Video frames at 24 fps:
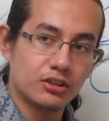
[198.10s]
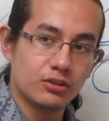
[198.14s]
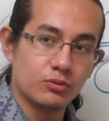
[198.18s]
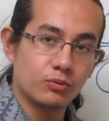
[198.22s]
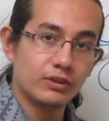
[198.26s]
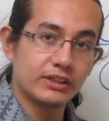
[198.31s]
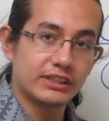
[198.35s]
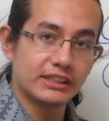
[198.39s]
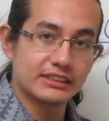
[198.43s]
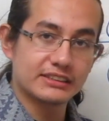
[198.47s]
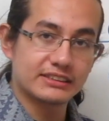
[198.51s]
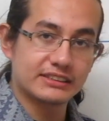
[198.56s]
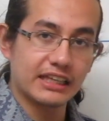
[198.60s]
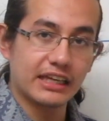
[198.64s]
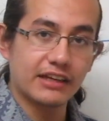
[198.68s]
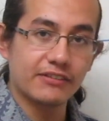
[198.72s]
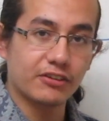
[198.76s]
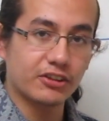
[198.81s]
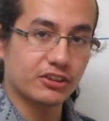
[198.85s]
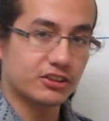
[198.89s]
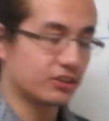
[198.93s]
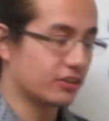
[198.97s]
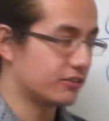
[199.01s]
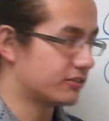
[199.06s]
we can save
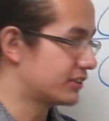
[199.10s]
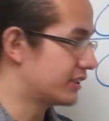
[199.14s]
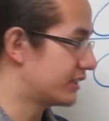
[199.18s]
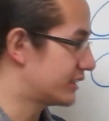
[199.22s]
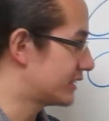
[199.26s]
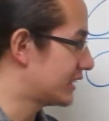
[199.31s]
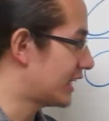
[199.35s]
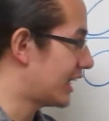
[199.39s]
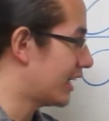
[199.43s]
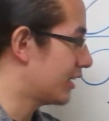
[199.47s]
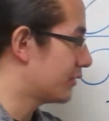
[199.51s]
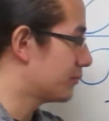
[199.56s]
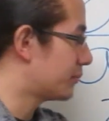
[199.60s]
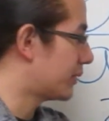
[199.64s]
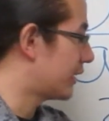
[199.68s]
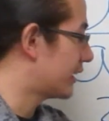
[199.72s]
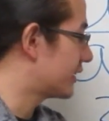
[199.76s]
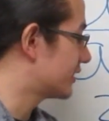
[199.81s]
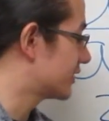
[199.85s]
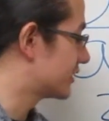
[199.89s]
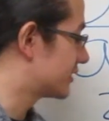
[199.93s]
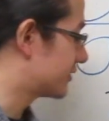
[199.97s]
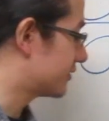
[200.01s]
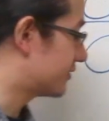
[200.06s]
ourselves the time by
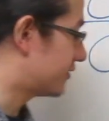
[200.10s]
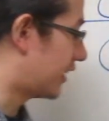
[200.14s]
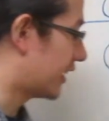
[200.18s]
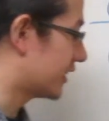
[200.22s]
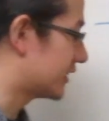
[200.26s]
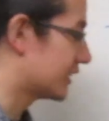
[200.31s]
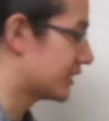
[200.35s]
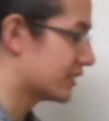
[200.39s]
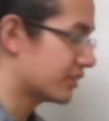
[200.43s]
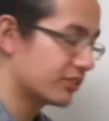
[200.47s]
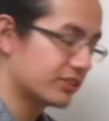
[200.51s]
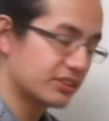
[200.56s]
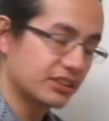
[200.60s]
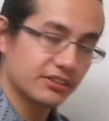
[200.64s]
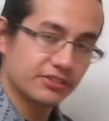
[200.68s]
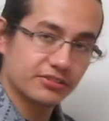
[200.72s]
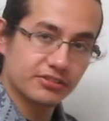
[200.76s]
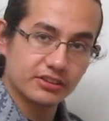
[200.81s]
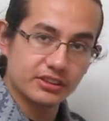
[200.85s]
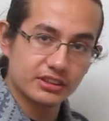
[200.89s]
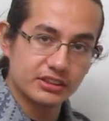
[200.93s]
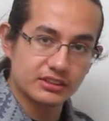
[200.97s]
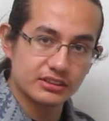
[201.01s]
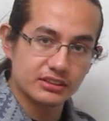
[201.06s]
just finding their
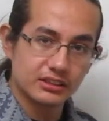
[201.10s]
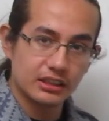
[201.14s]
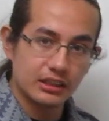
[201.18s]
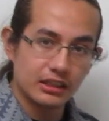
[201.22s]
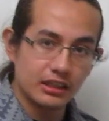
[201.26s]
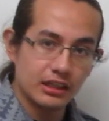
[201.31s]
difference.